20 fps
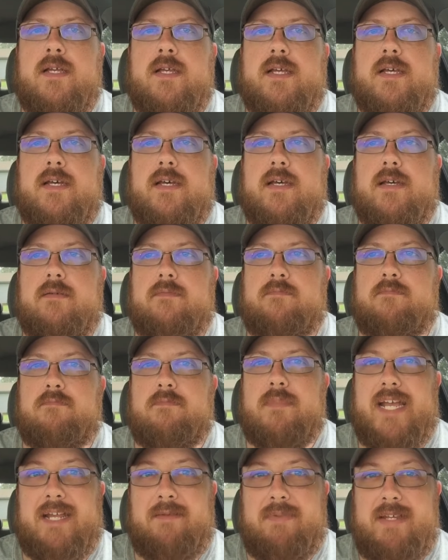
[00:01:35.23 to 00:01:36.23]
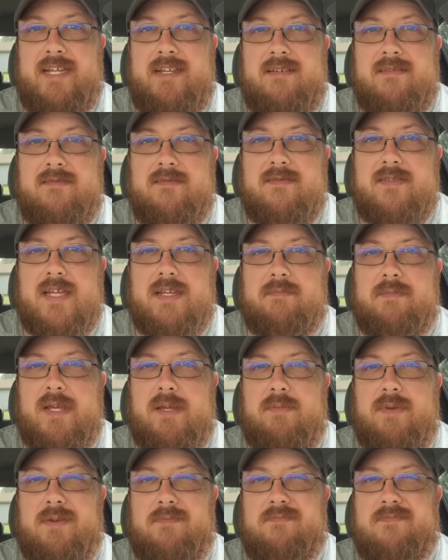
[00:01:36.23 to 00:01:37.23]
That may
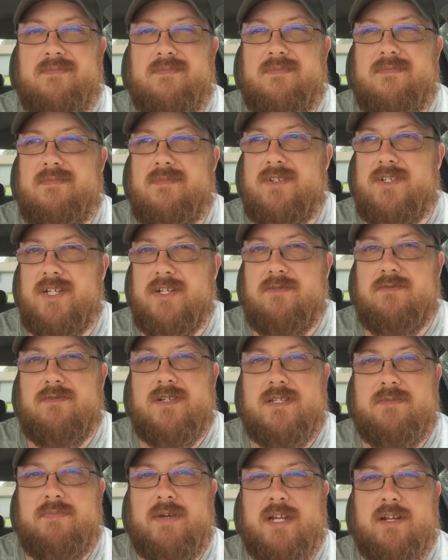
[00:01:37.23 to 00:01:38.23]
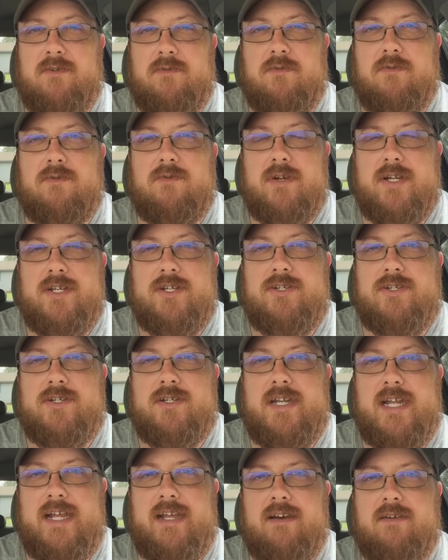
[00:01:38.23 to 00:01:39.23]
be generous, about 1/4
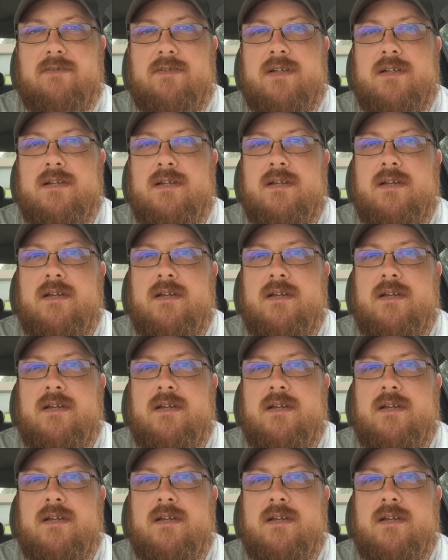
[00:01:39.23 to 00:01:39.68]
inch down.